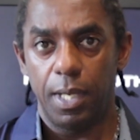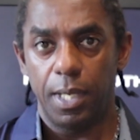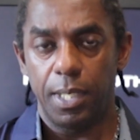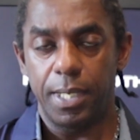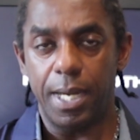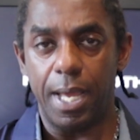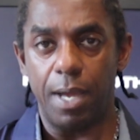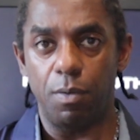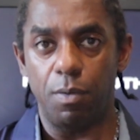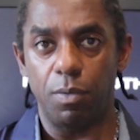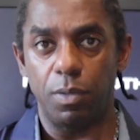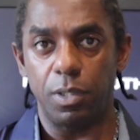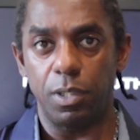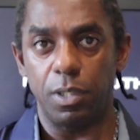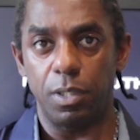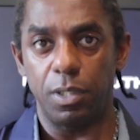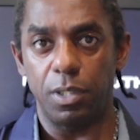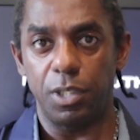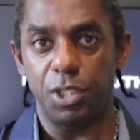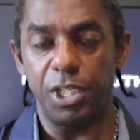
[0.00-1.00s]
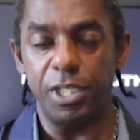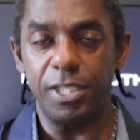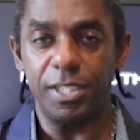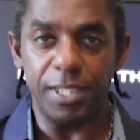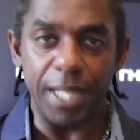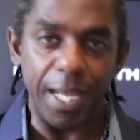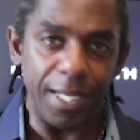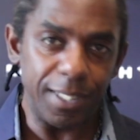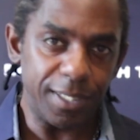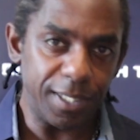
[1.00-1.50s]
Now, she
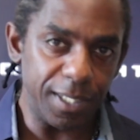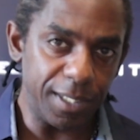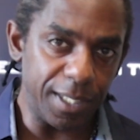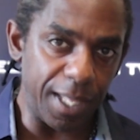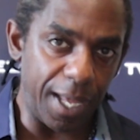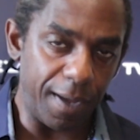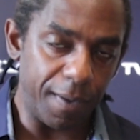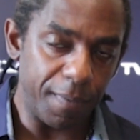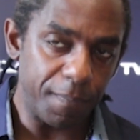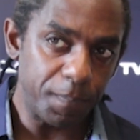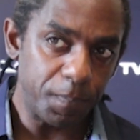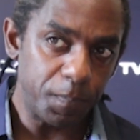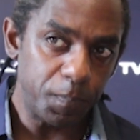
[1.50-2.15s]
stated that